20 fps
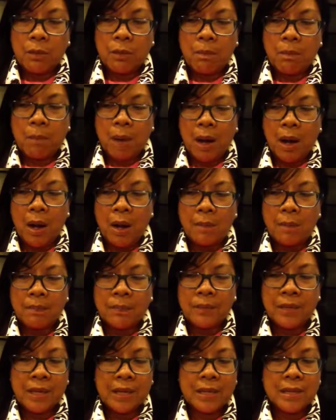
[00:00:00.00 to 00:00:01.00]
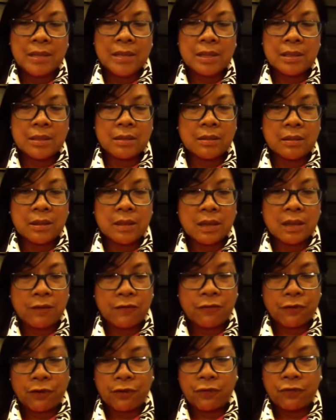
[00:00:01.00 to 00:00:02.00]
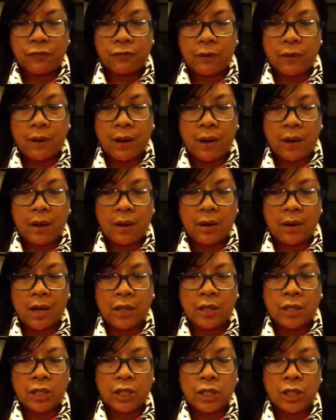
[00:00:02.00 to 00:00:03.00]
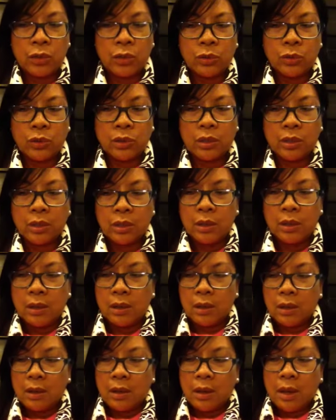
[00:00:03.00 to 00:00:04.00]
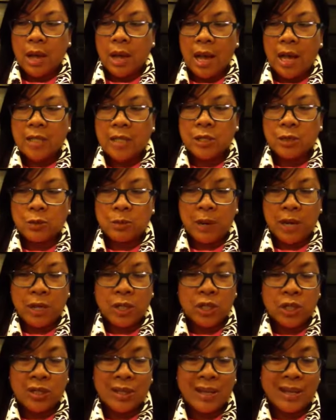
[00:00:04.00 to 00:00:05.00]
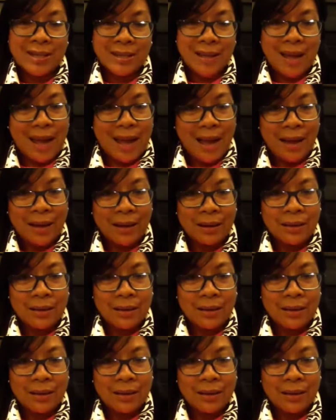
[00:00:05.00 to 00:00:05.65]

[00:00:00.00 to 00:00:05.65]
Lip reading: Mom does suffer an acute exacerbation attack.